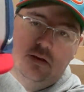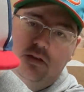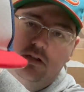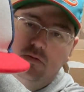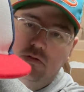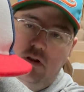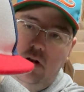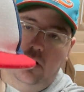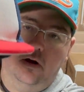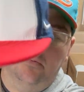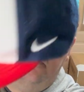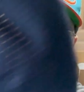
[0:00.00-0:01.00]
This was on
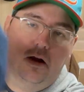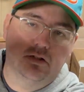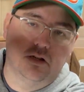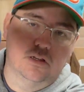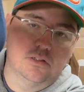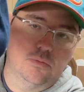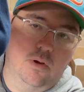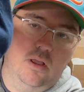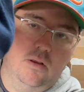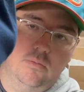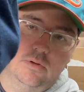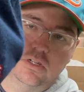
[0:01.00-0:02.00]
our unboxing as
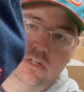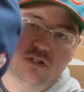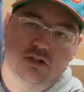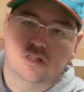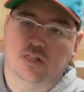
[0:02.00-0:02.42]
well. We just